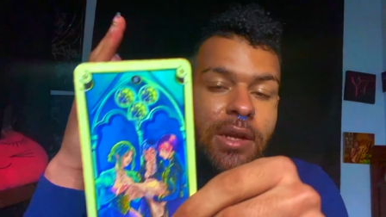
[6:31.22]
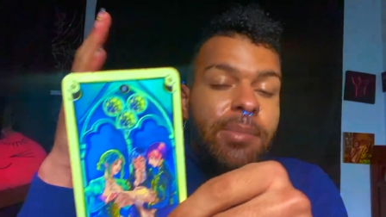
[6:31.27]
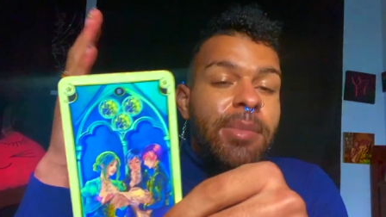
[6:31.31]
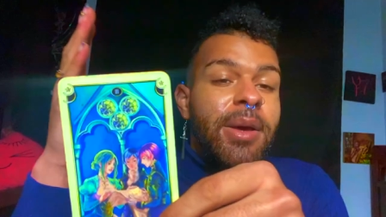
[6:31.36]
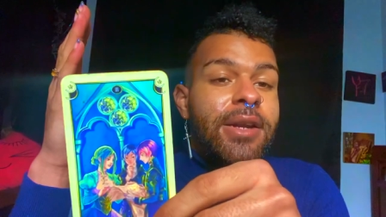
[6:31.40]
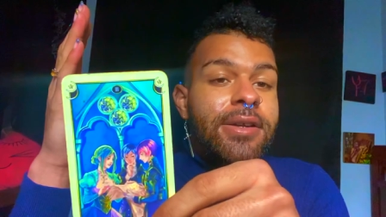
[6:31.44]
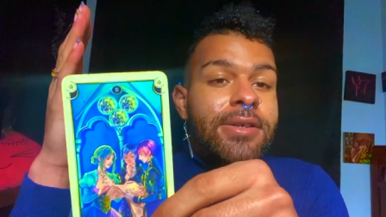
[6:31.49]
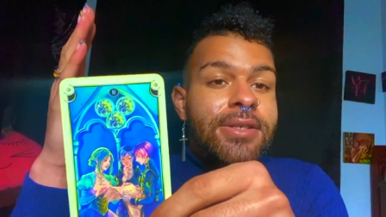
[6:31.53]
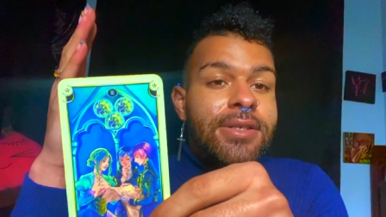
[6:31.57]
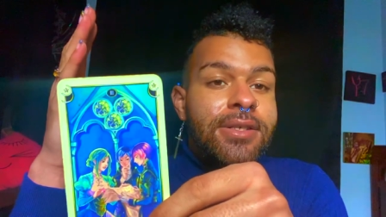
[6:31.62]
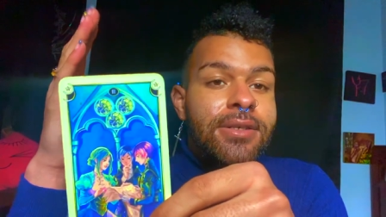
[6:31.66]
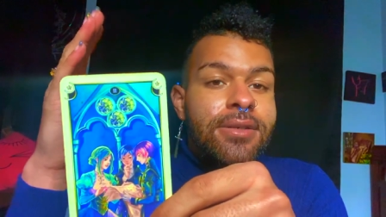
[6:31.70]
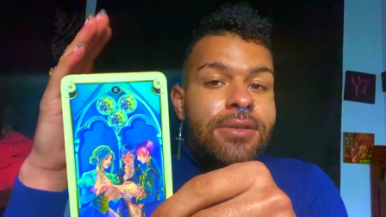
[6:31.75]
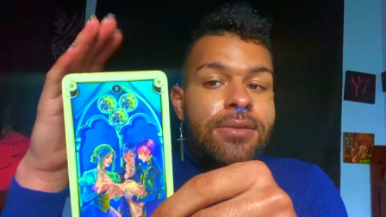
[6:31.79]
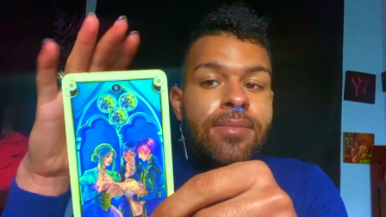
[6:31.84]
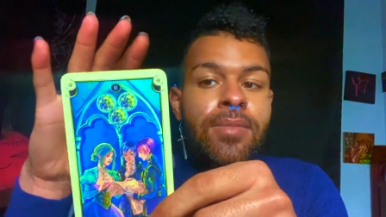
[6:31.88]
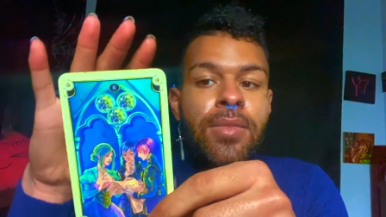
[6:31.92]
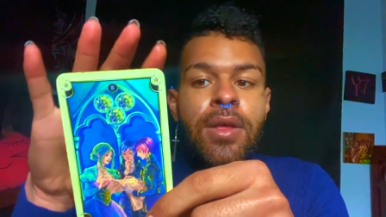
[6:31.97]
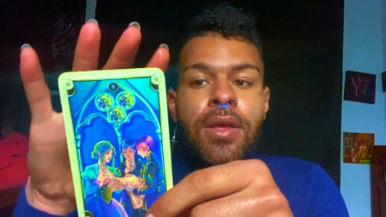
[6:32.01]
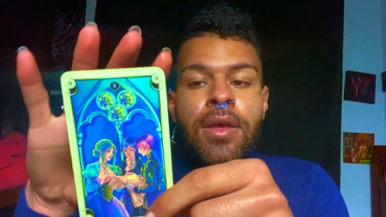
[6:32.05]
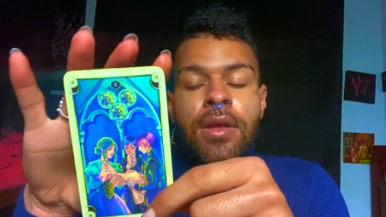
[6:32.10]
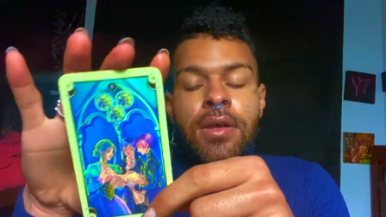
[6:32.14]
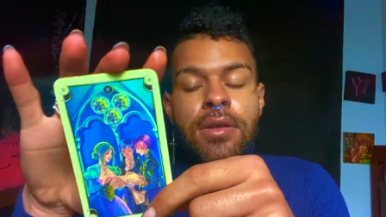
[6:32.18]
a pedestal.
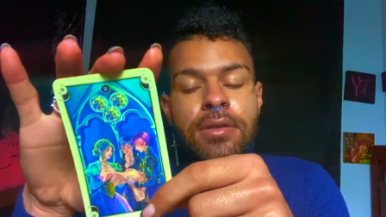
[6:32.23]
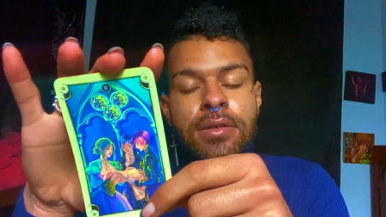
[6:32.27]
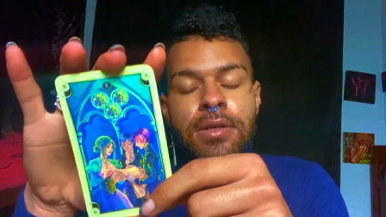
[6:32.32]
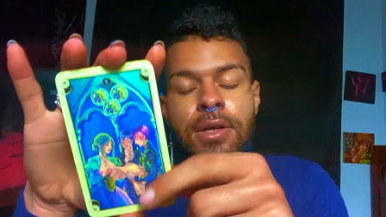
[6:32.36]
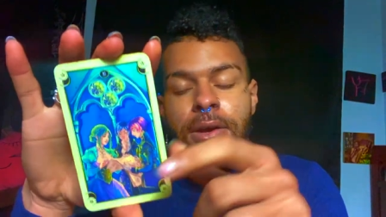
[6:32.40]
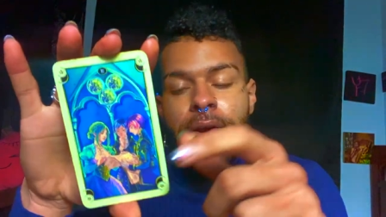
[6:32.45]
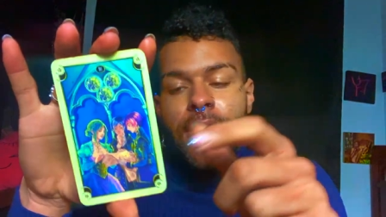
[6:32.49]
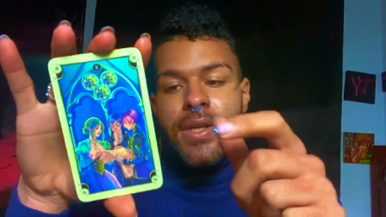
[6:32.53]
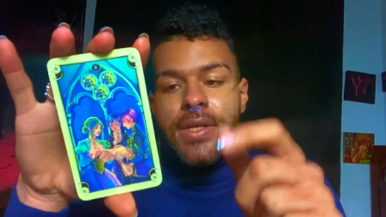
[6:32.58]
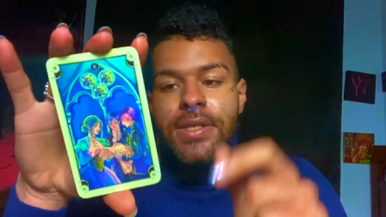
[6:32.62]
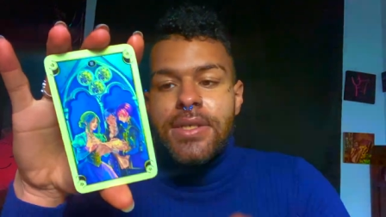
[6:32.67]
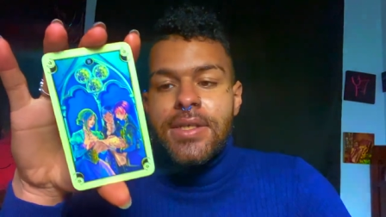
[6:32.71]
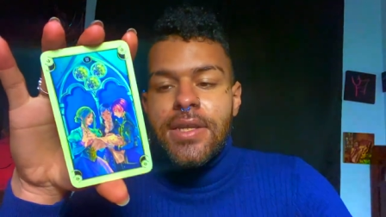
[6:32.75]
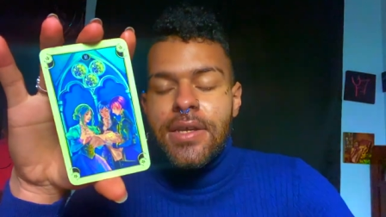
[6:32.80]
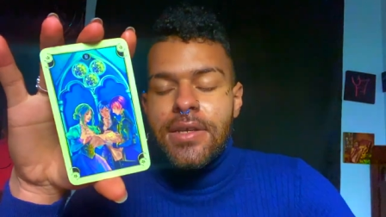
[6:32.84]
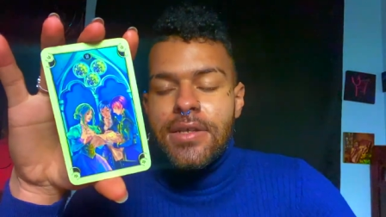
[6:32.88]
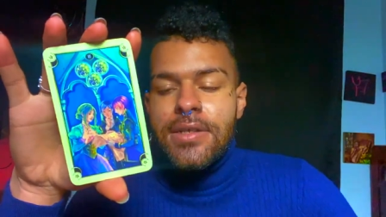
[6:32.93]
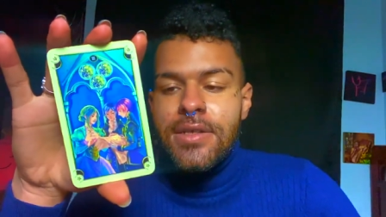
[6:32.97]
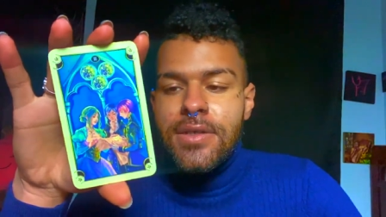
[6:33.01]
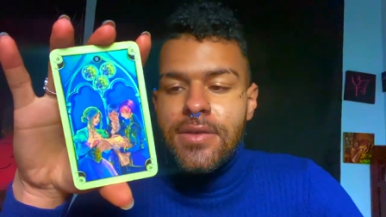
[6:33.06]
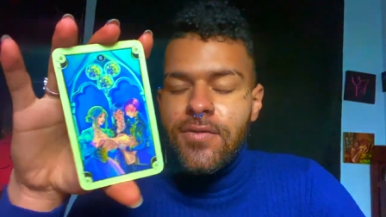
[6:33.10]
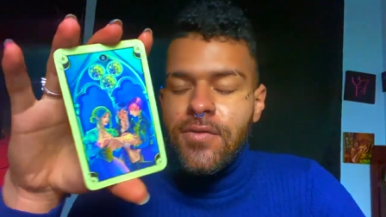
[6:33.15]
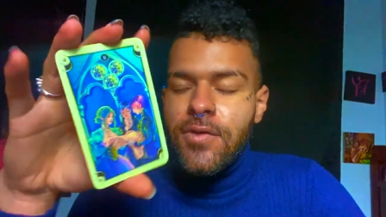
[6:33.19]
Dare I say,
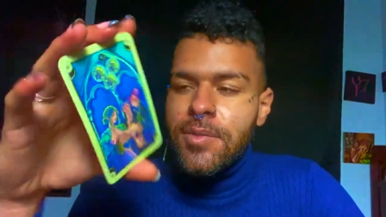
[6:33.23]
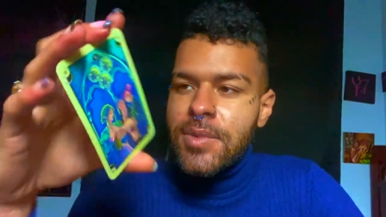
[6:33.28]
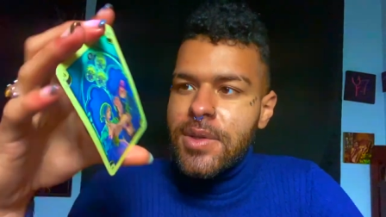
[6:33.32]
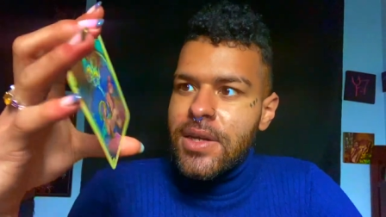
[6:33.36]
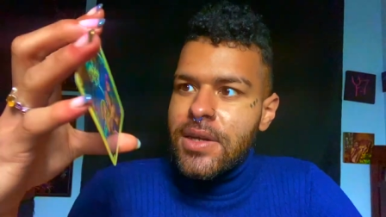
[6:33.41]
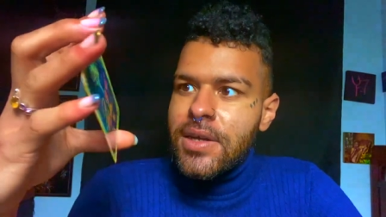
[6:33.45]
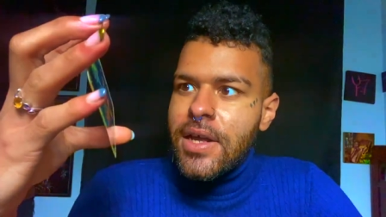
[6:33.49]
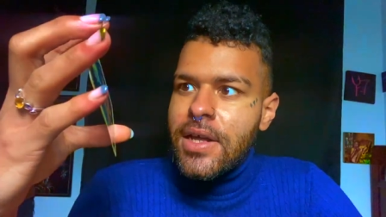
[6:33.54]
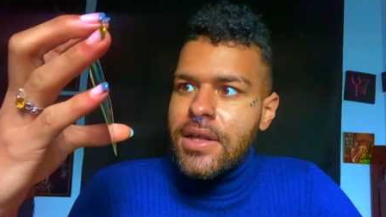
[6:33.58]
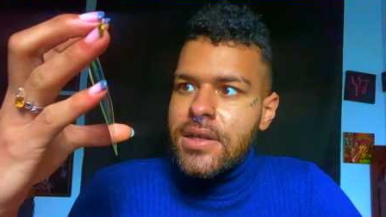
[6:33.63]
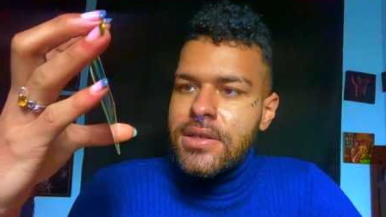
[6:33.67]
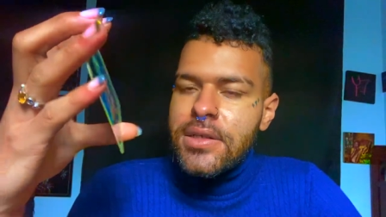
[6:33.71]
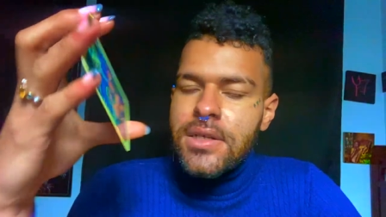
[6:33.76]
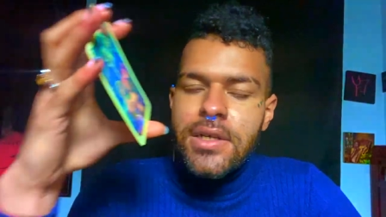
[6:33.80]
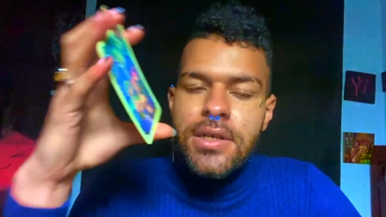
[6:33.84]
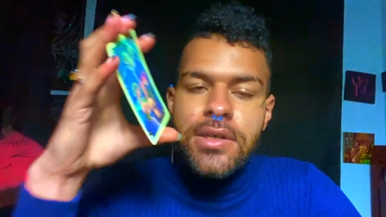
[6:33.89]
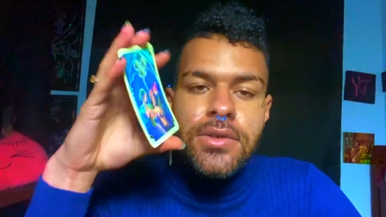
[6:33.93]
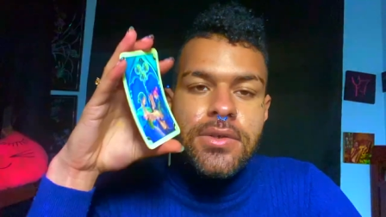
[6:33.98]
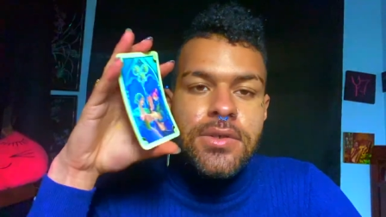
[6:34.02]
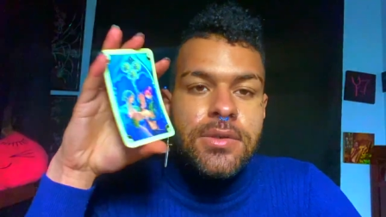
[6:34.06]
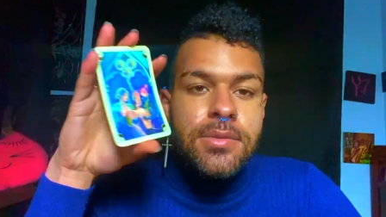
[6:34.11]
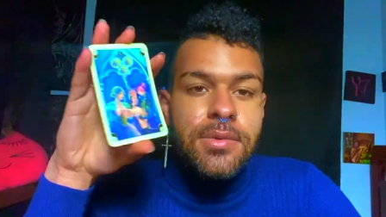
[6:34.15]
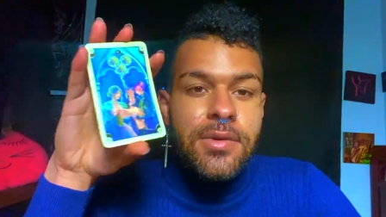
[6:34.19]
just from the analogy I
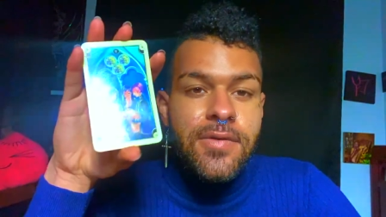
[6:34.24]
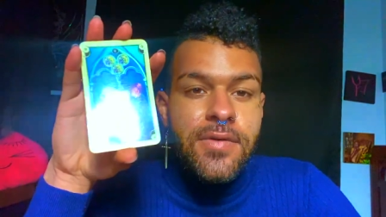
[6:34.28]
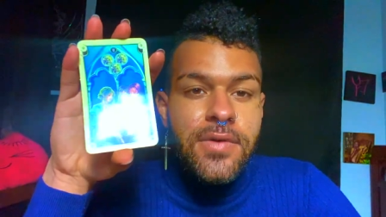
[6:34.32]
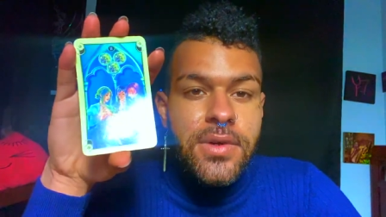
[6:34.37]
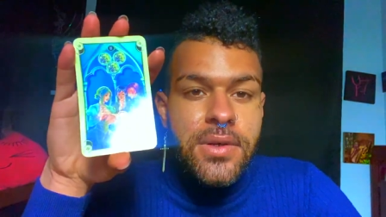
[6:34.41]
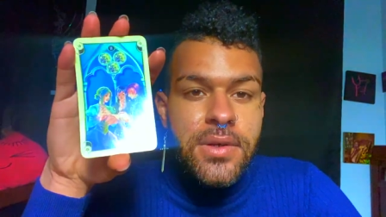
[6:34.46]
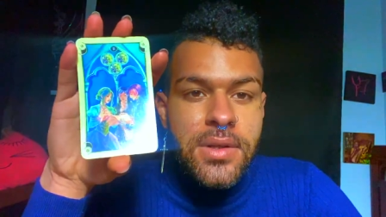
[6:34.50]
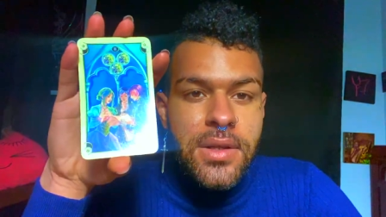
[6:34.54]
used before,